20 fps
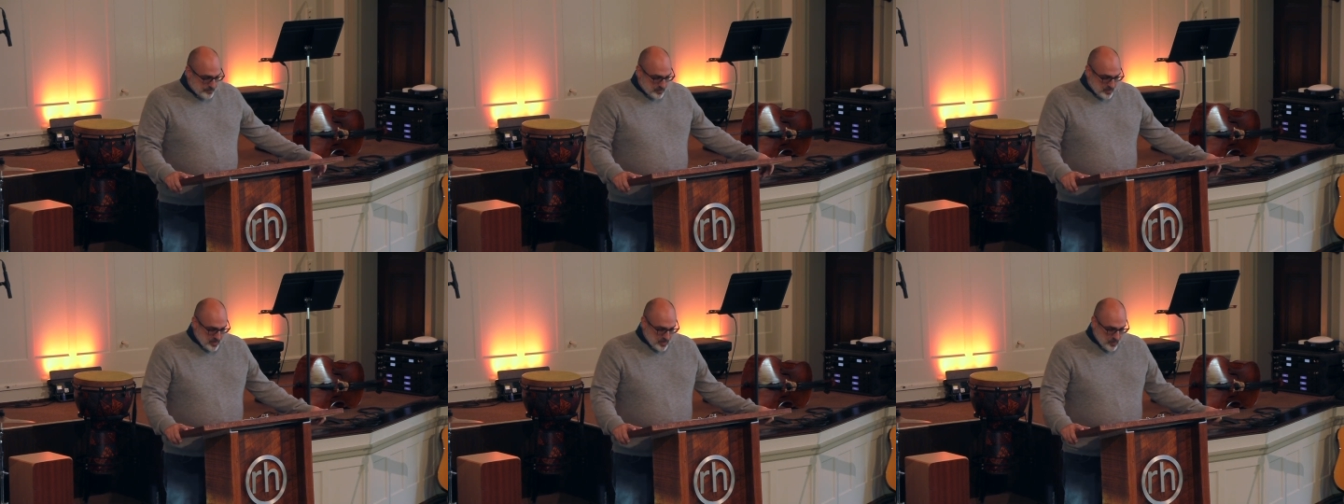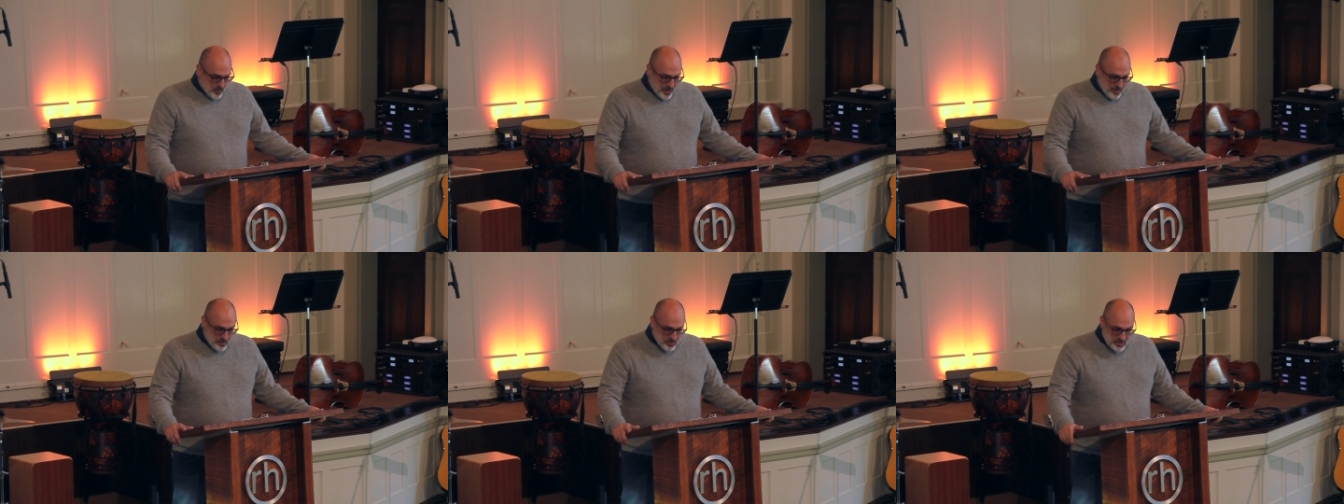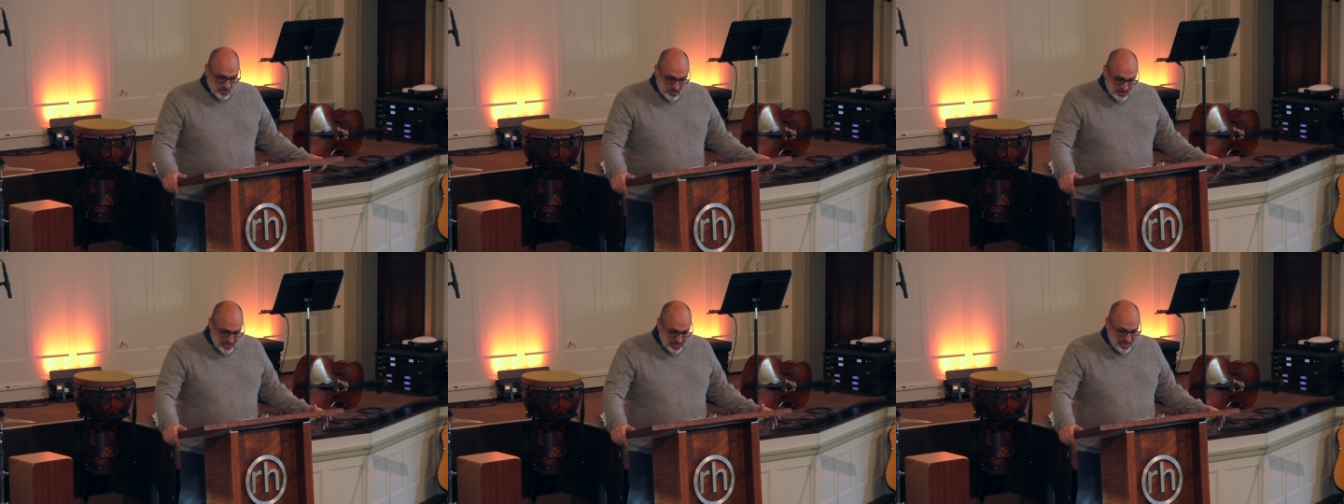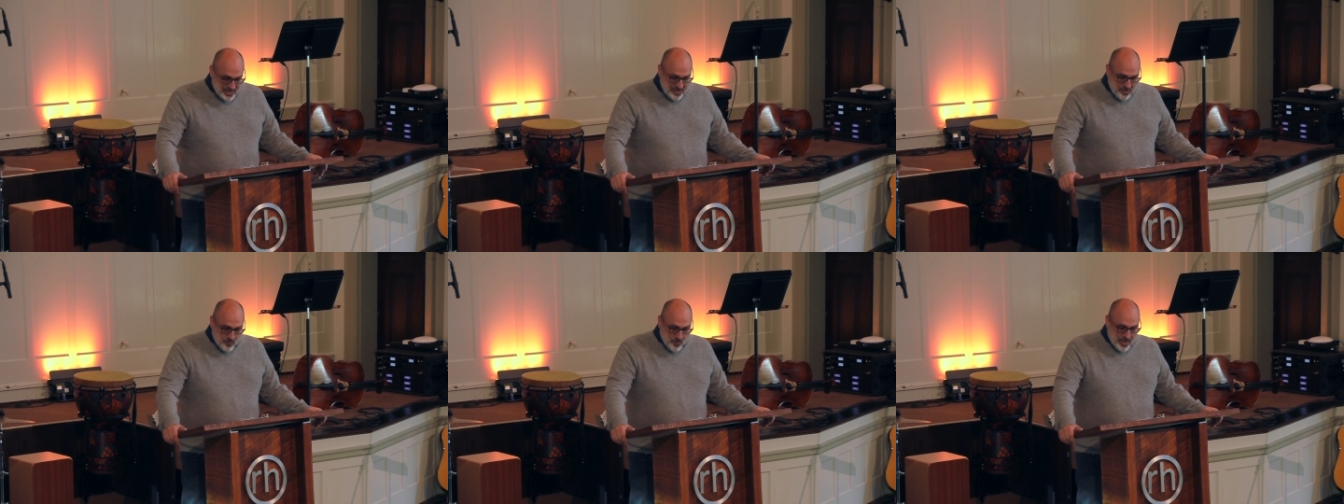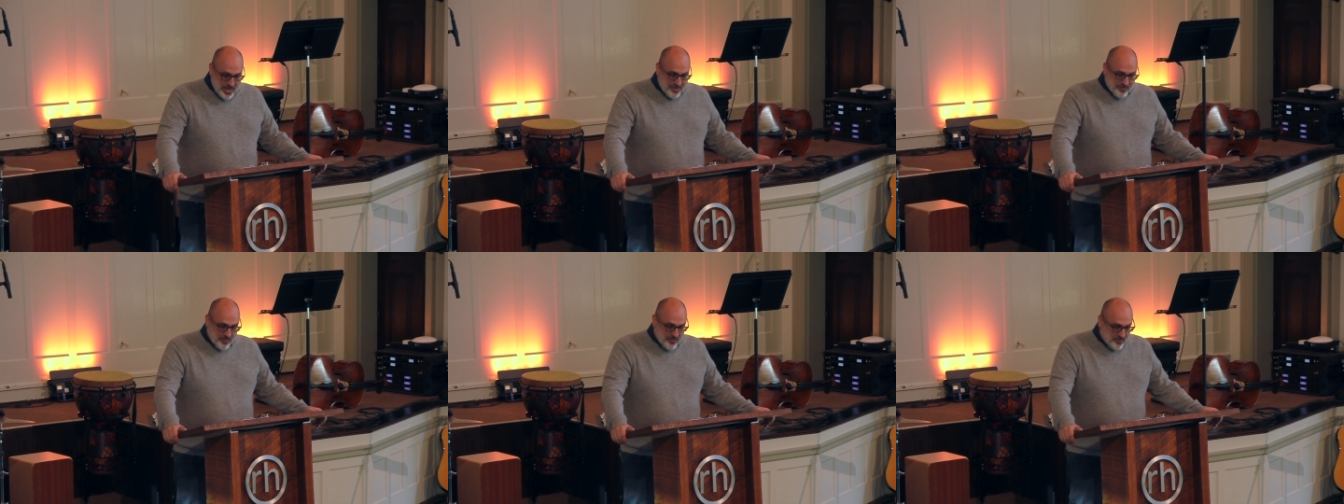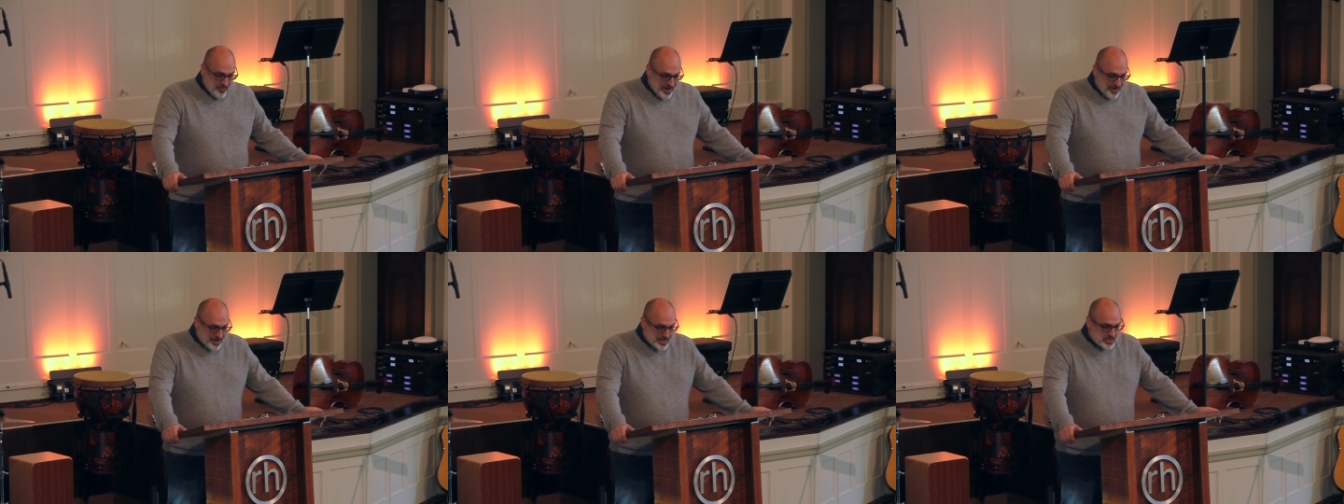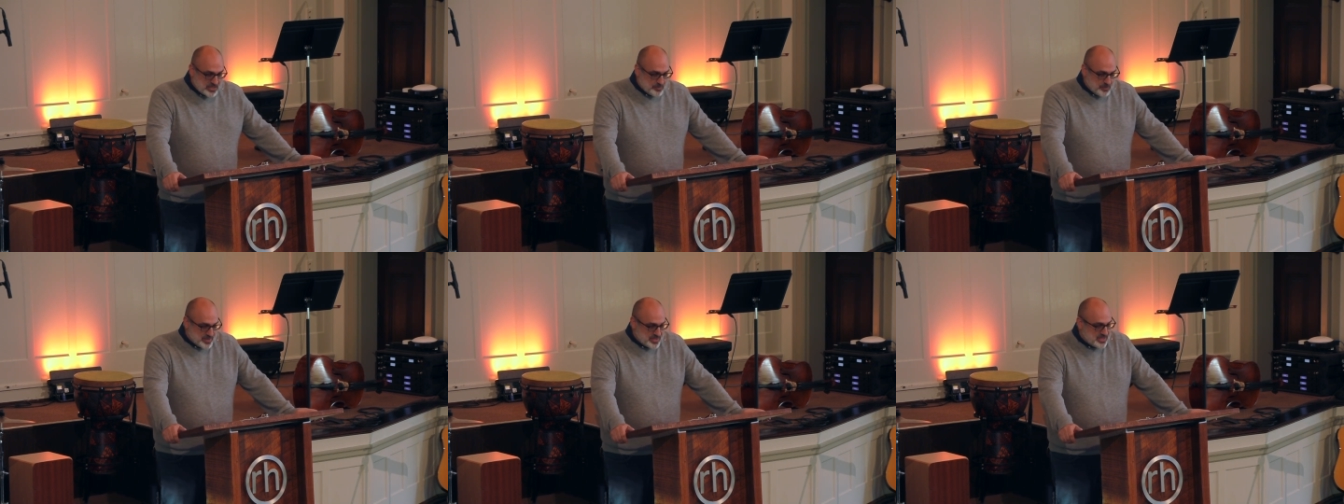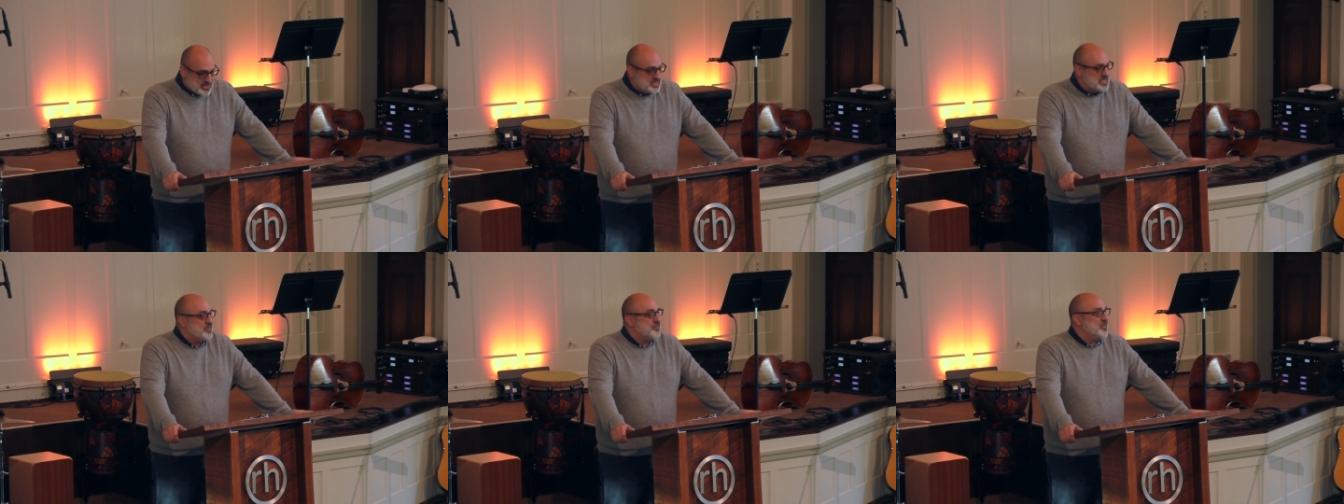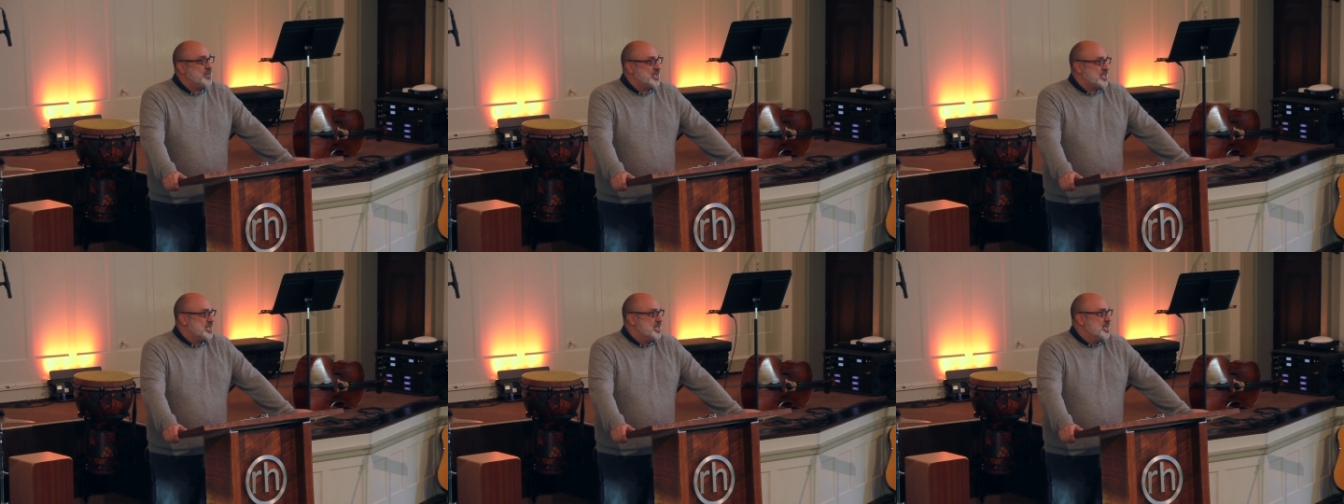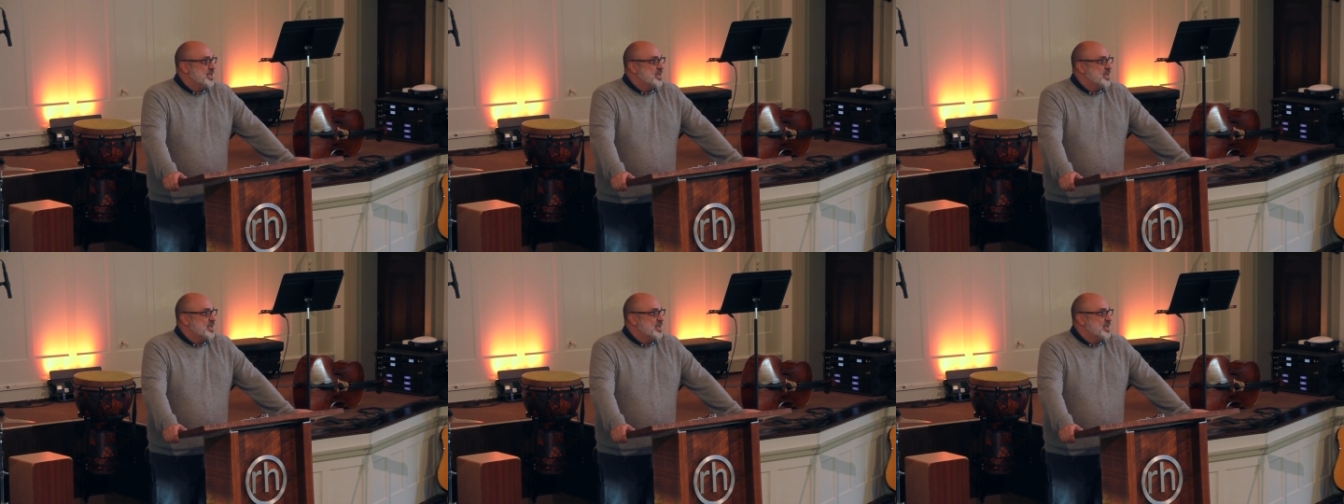We will see that we have a very specific